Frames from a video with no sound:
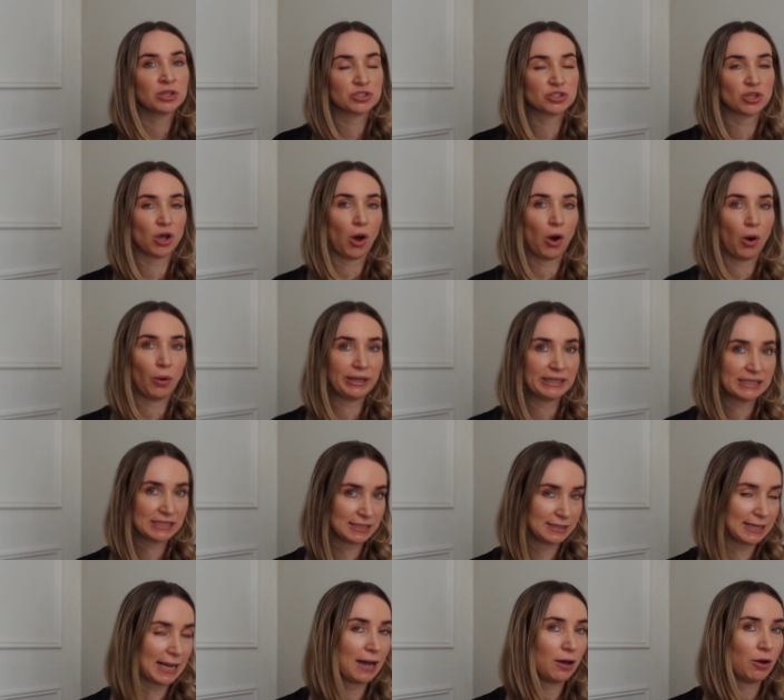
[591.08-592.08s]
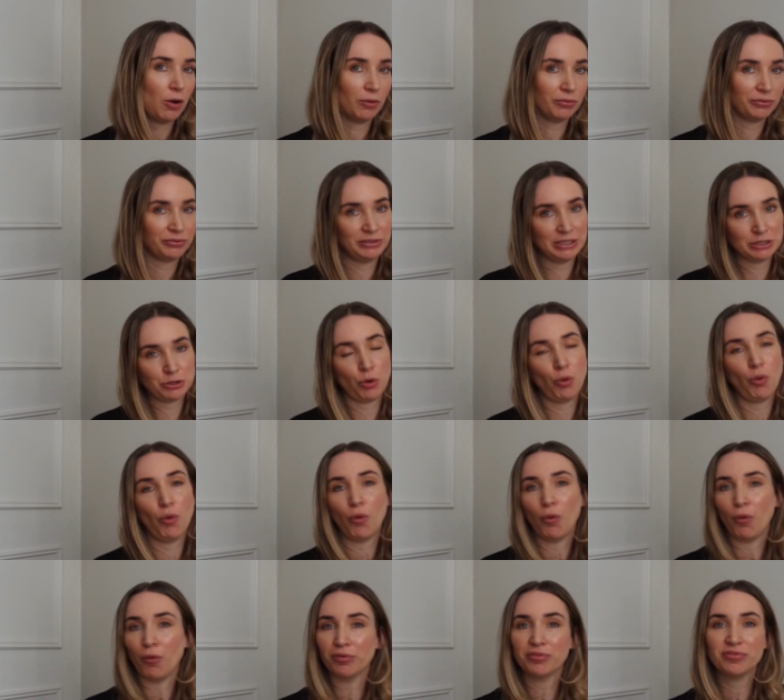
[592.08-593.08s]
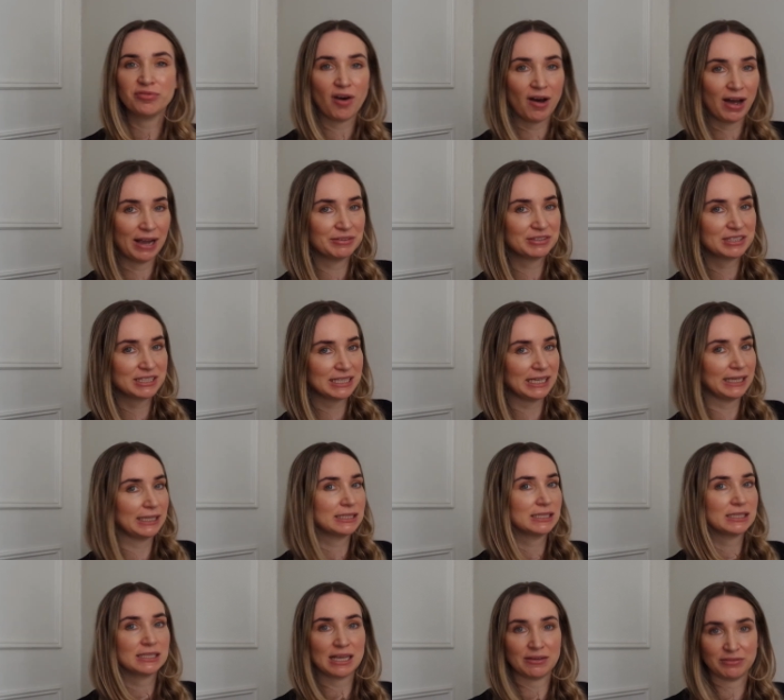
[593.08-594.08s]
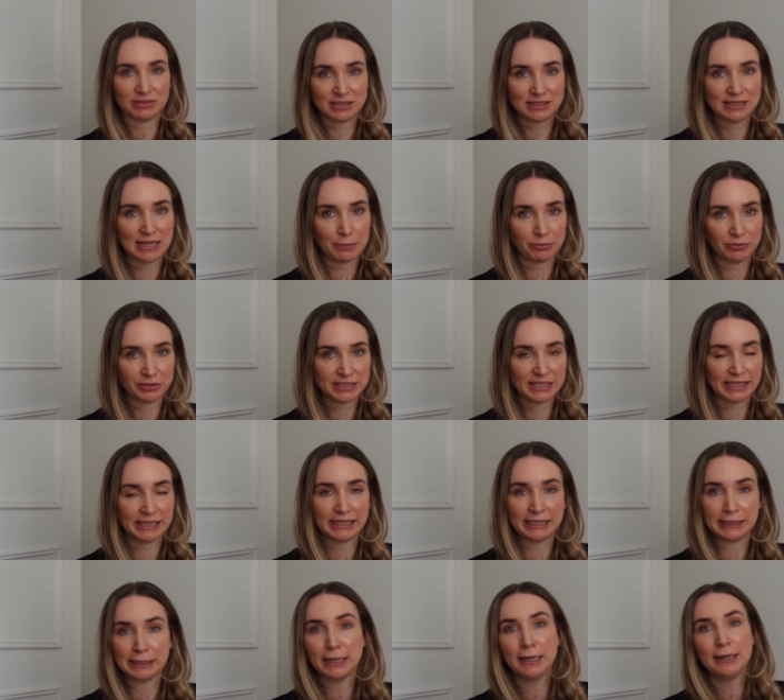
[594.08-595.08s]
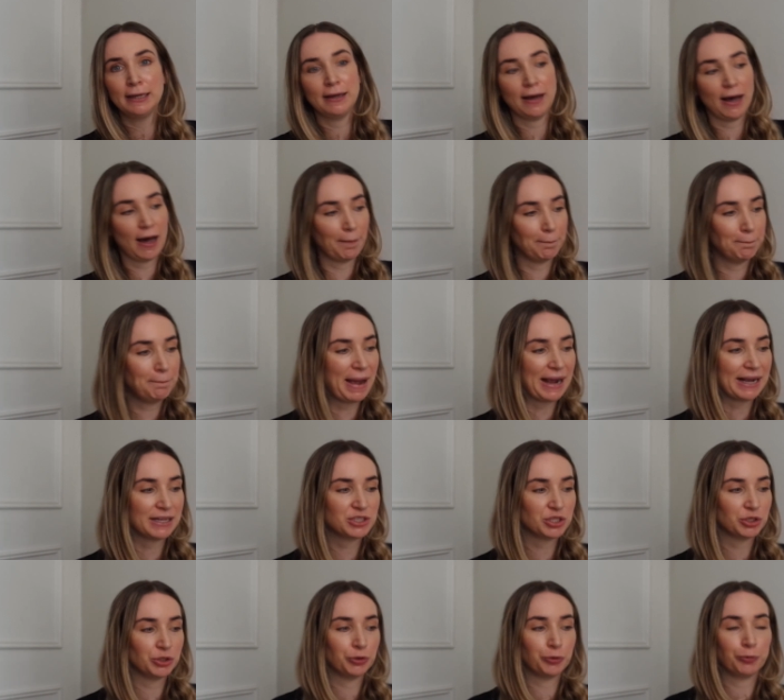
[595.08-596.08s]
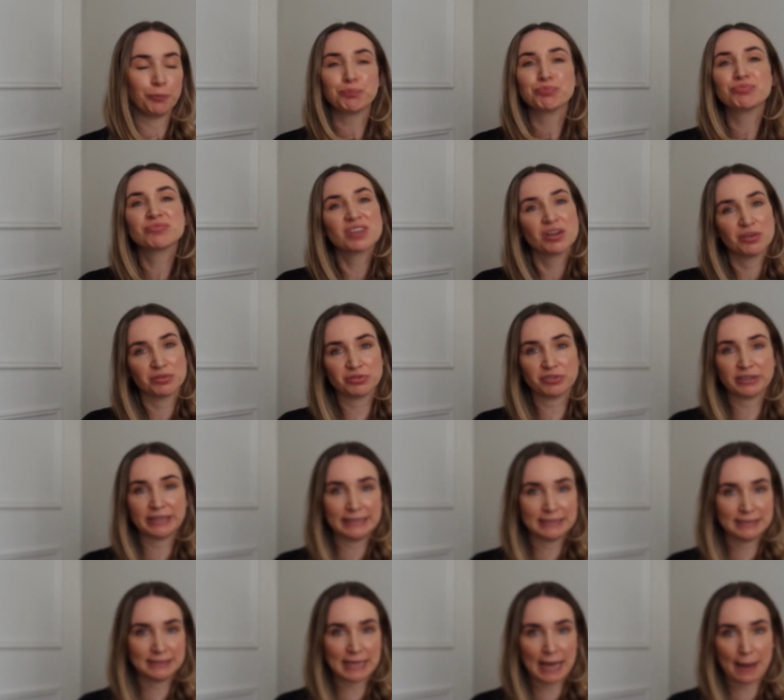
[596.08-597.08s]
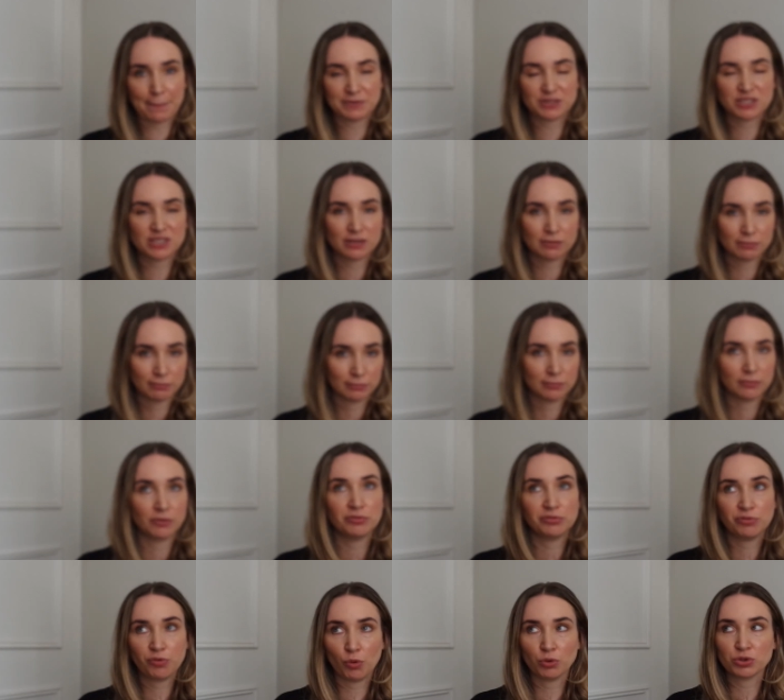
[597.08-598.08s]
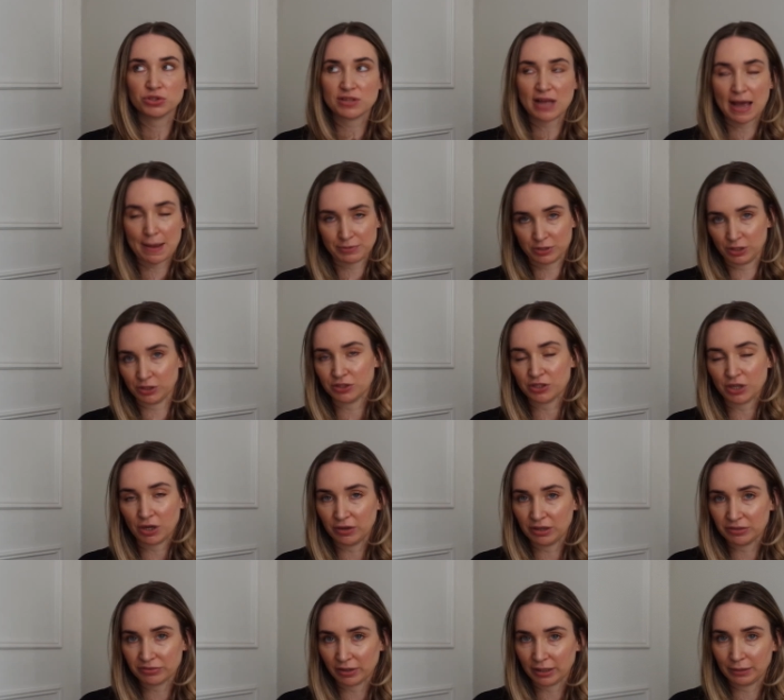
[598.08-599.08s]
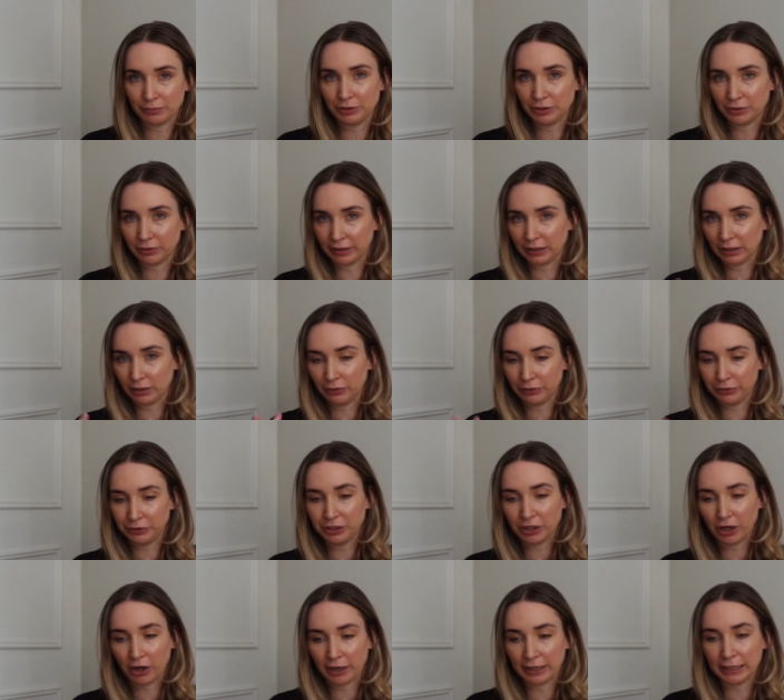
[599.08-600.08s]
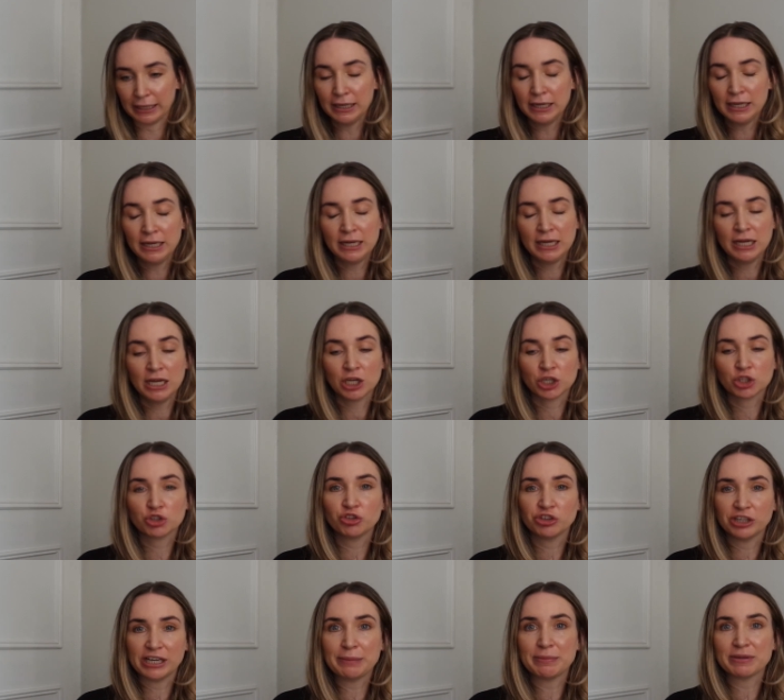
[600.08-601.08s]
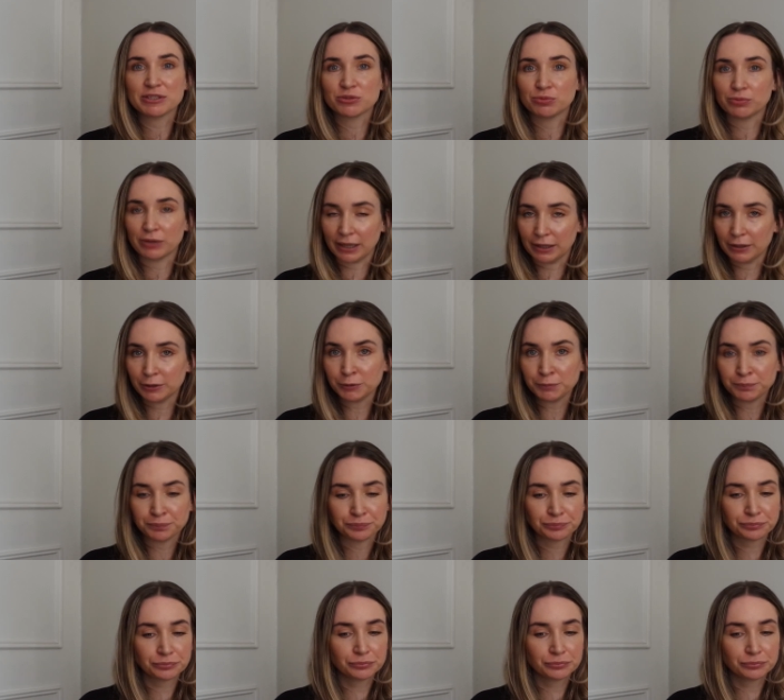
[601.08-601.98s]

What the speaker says: So instead of this whole 5, 6, 7 step routine, I'm back to 3 steps, 4 steps or so, if I'm, you know, including the eye cream as well.